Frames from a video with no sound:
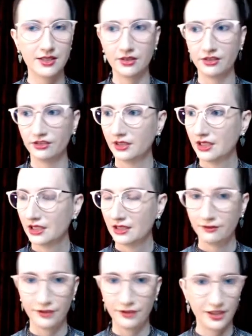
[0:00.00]
to
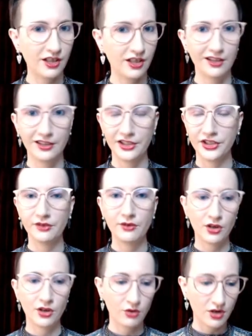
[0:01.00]
V R, you know,
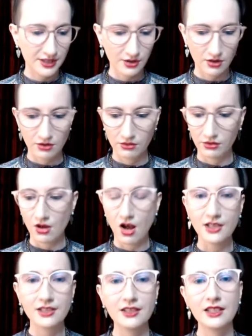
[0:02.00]
across the whole
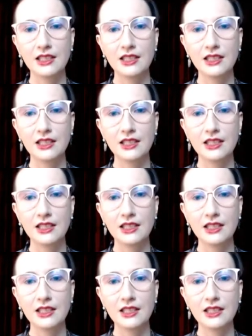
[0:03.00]
lot.